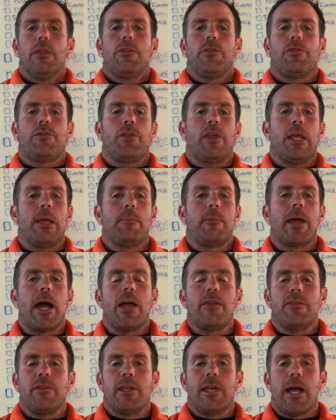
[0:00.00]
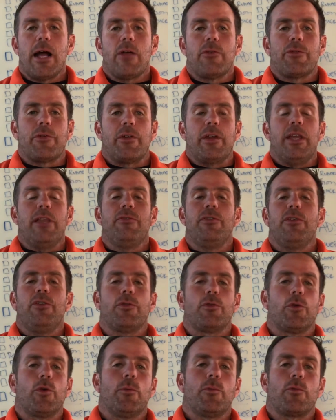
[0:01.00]
and gals are in these
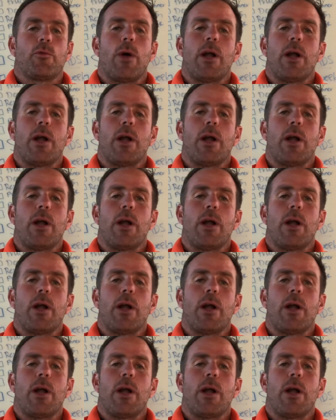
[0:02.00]
groups,